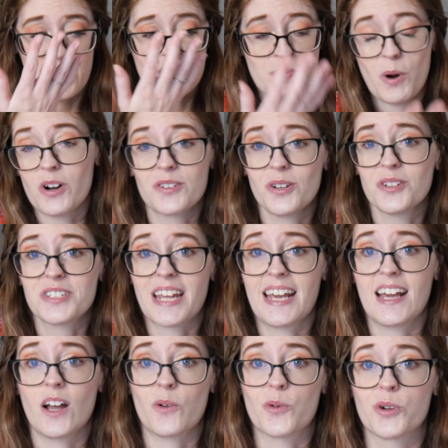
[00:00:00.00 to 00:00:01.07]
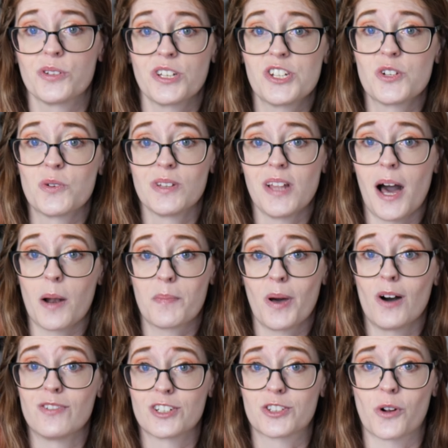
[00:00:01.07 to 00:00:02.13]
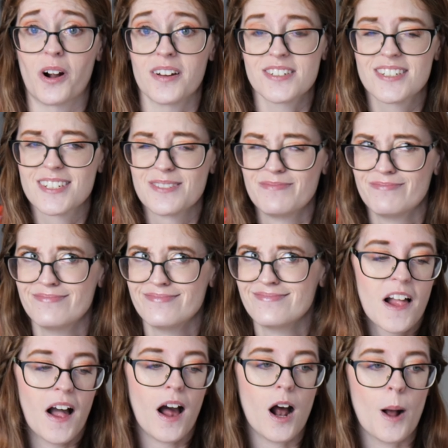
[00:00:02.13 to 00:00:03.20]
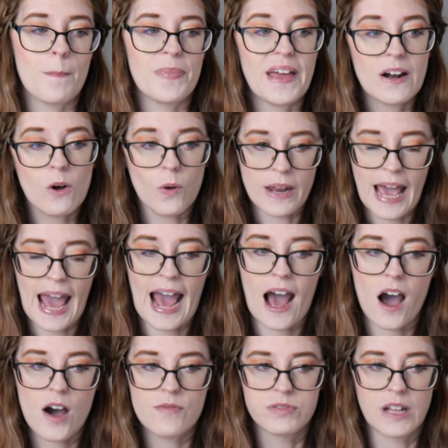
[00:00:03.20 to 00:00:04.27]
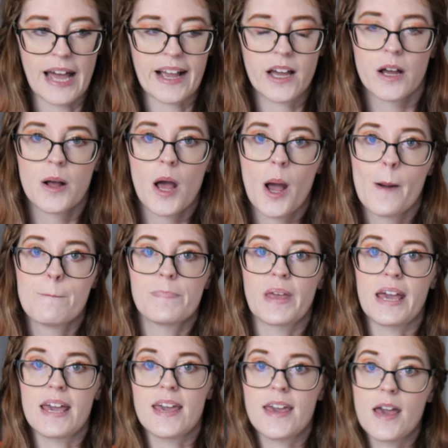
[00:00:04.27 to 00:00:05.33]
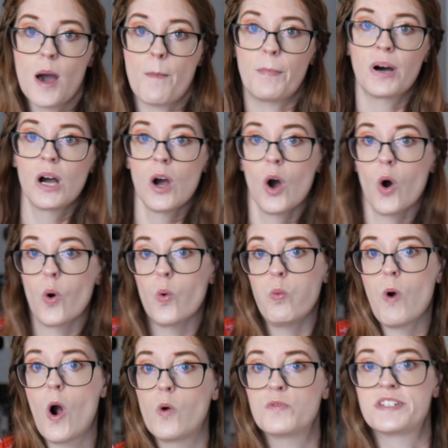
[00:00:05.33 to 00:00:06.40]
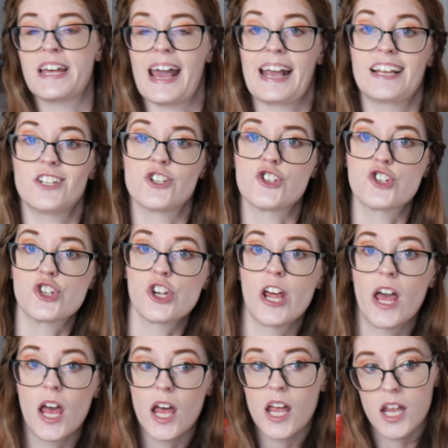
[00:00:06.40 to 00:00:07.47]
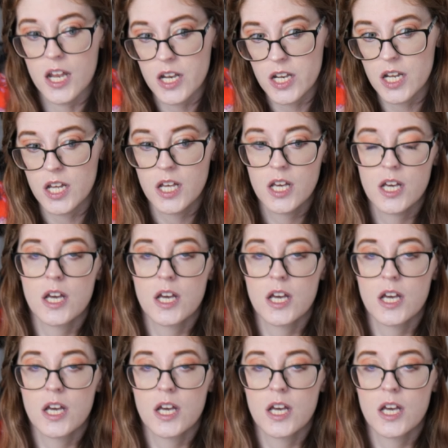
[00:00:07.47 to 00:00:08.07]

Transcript: smart dolls can't really do a lot of pelvic thrust. They don't have hip rotation,